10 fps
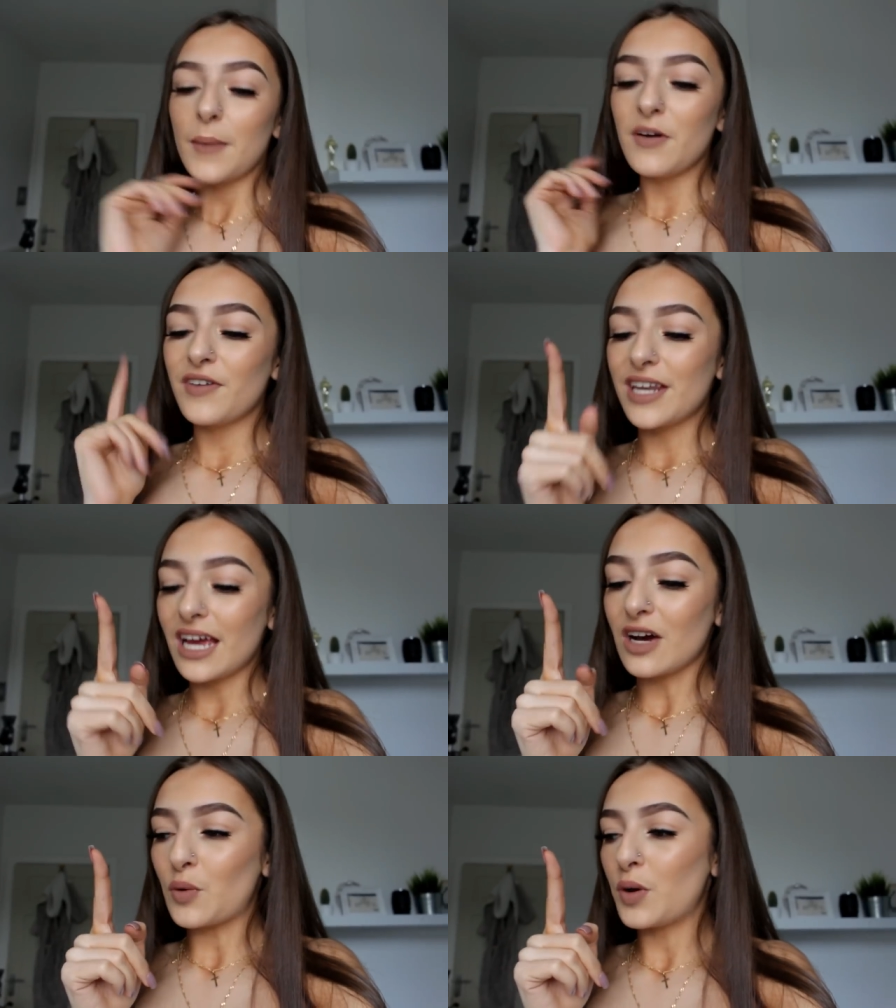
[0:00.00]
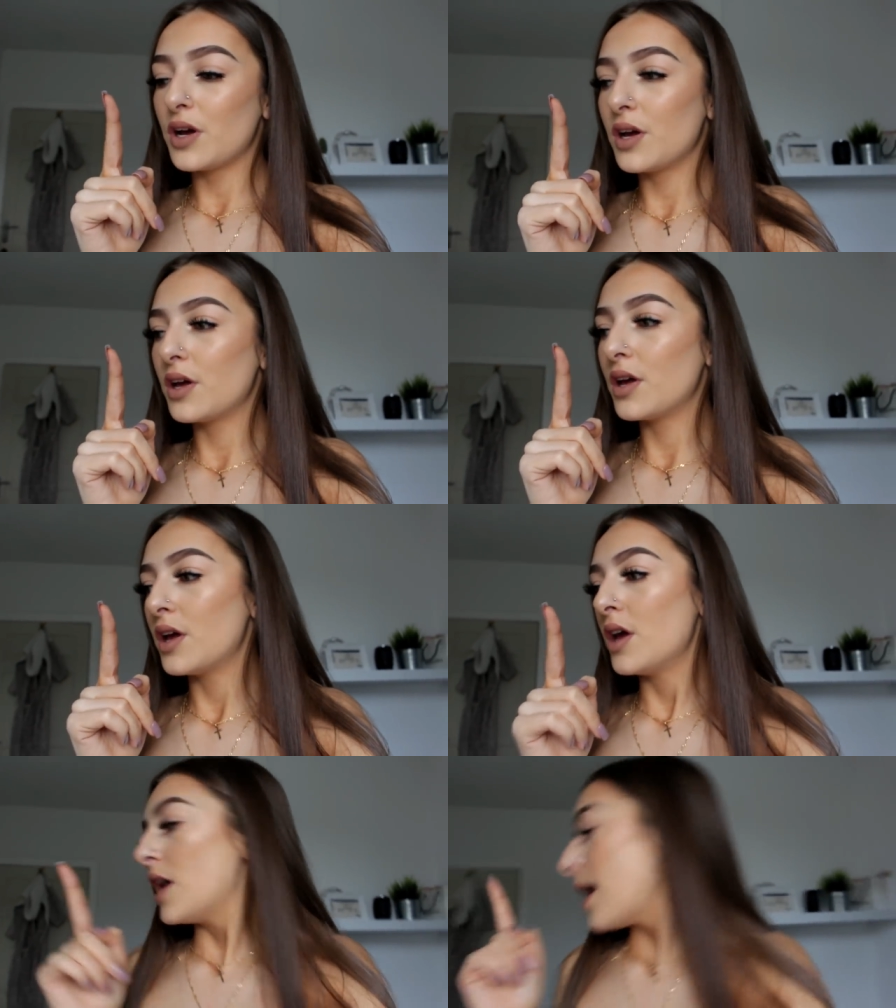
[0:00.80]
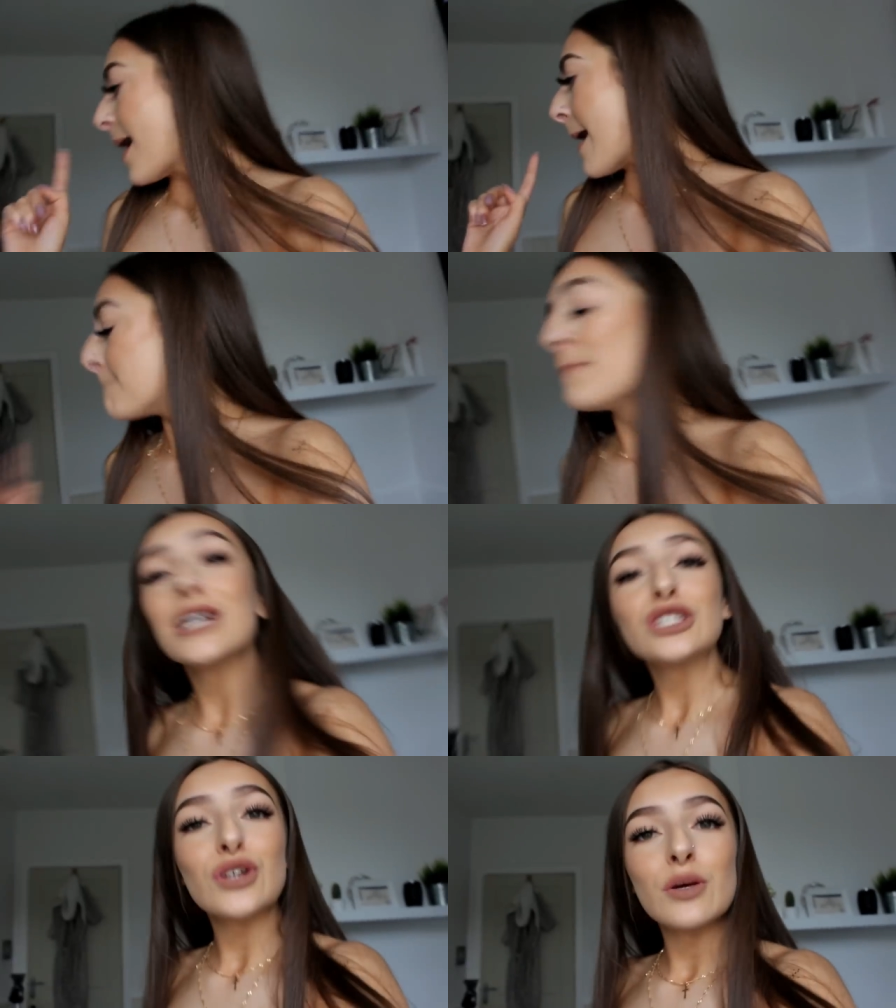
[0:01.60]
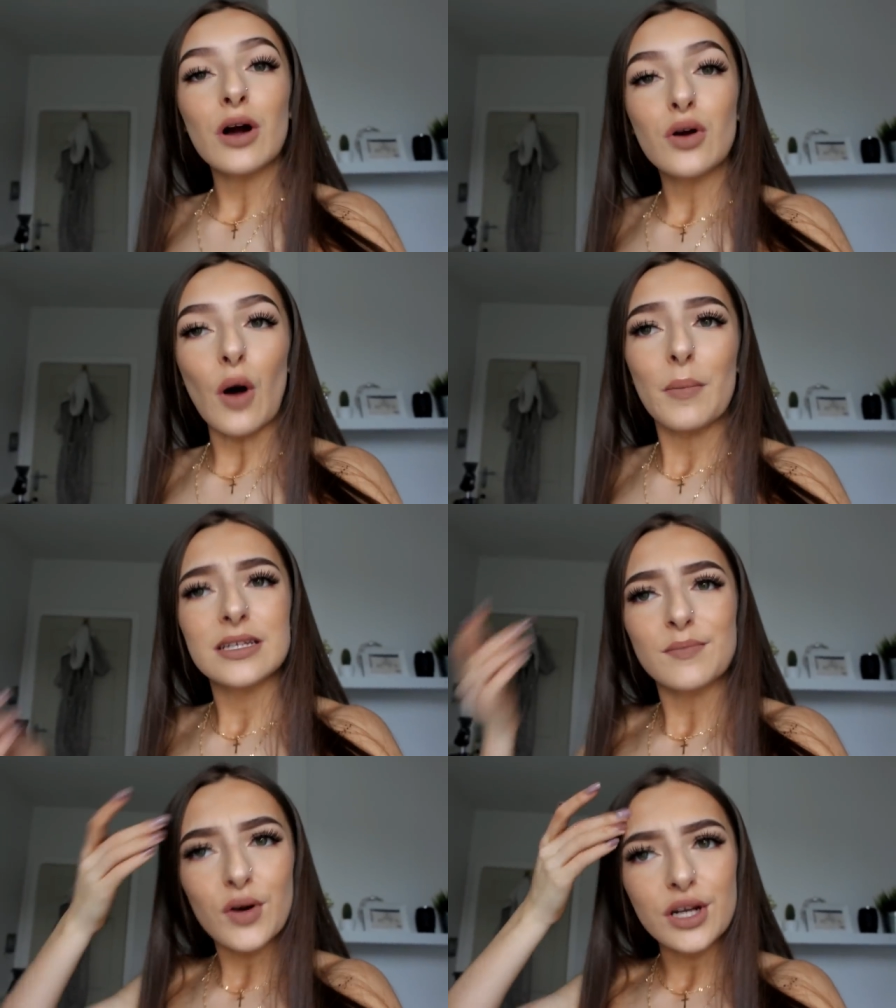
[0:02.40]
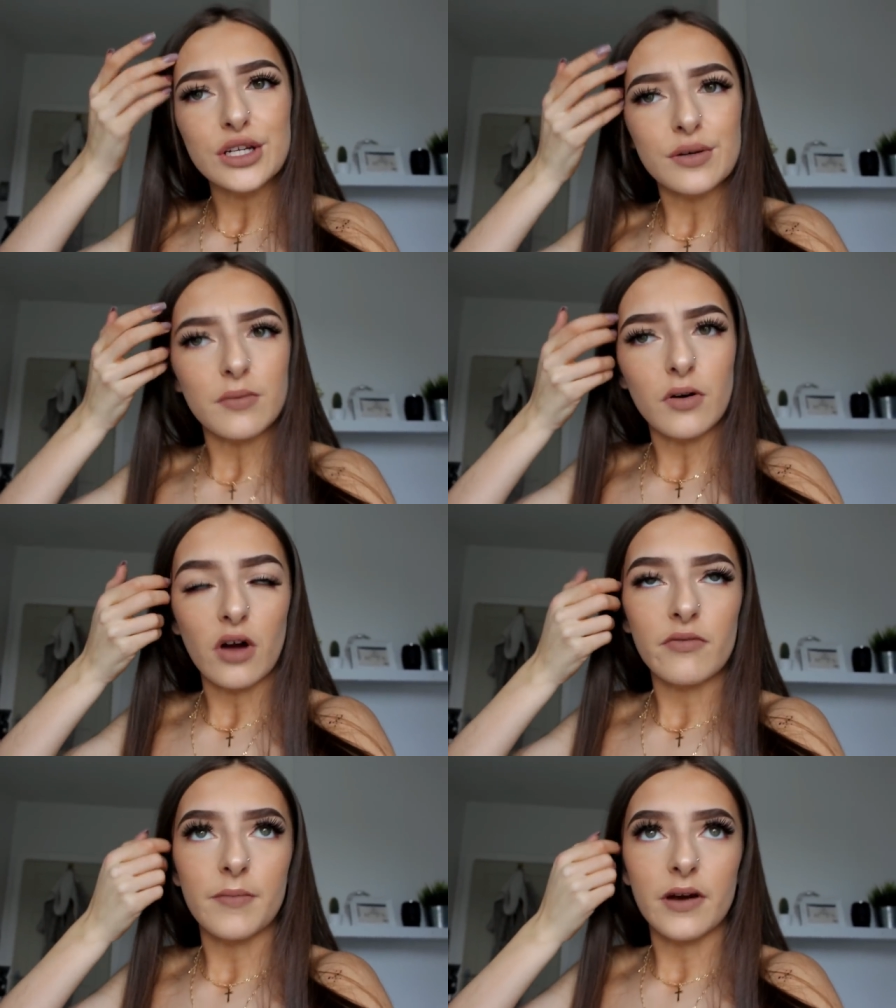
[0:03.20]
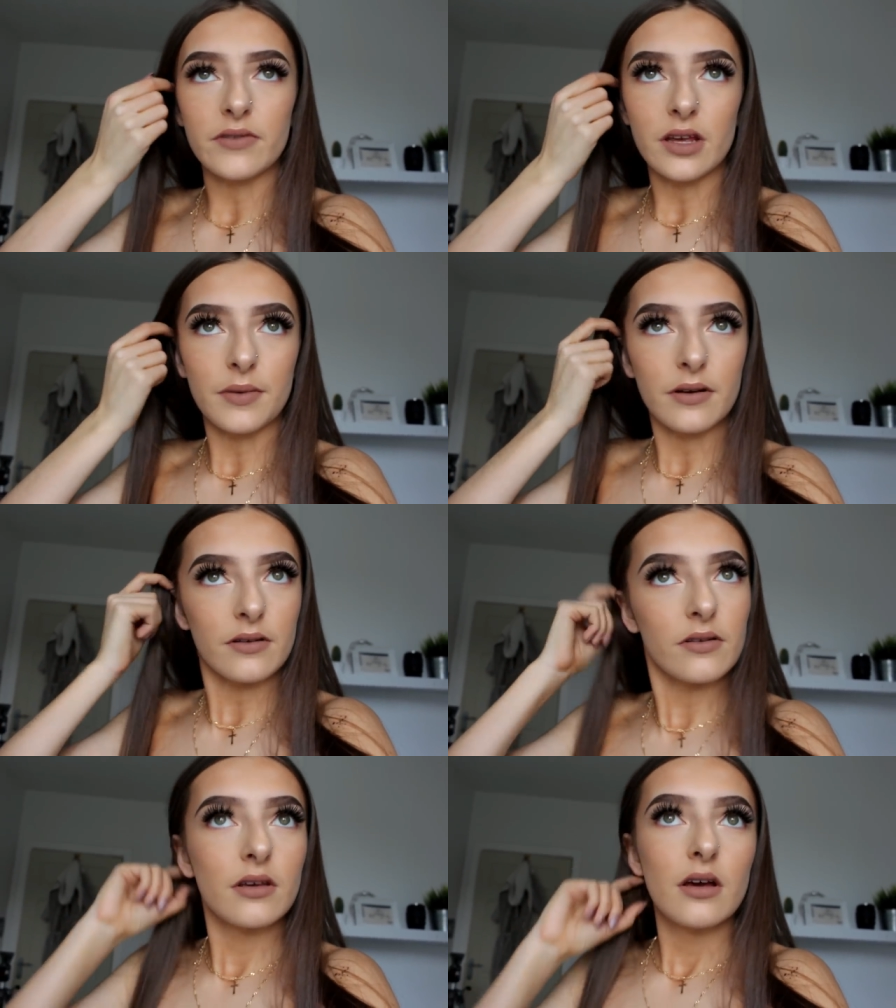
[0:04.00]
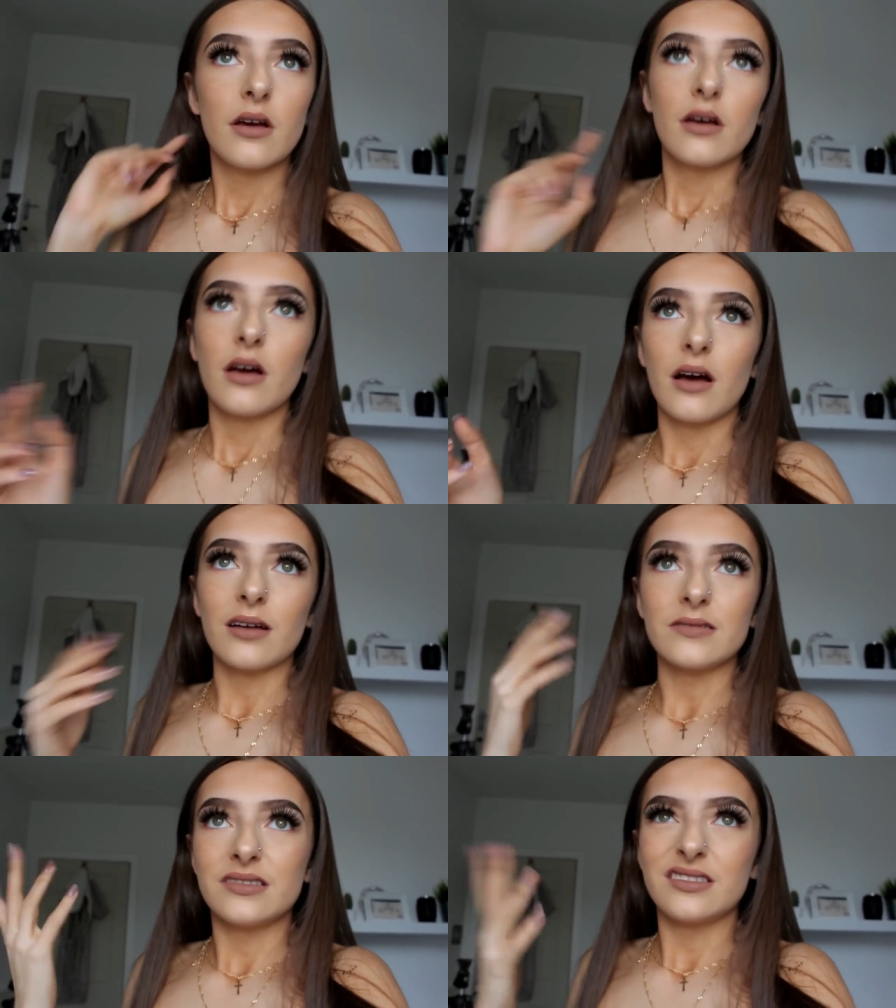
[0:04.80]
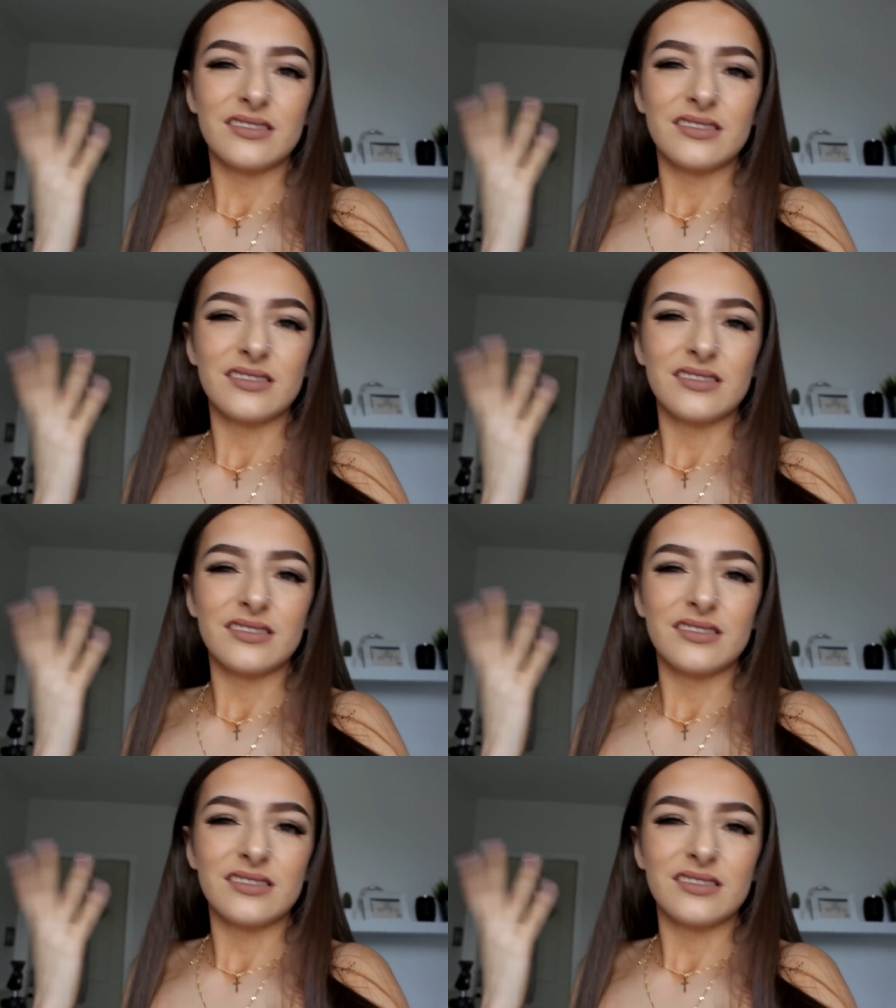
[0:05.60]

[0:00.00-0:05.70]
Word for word: but for now I might show you what I got because I'm not going to do what I got for my birthday because I'd,